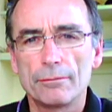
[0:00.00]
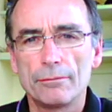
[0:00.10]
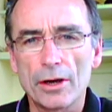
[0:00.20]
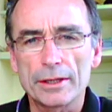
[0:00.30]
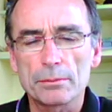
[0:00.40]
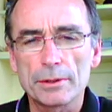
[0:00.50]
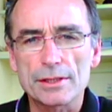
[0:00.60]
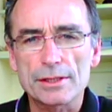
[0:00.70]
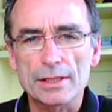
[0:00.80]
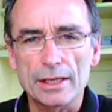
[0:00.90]

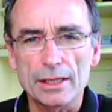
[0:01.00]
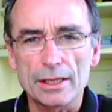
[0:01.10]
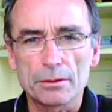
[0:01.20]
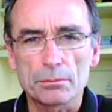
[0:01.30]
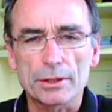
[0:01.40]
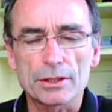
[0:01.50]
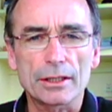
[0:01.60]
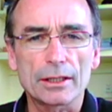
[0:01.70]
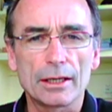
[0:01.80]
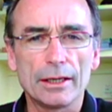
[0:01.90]
vitamin C in
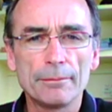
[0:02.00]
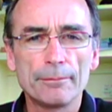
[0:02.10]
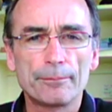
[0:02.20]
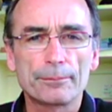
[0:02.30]
particular,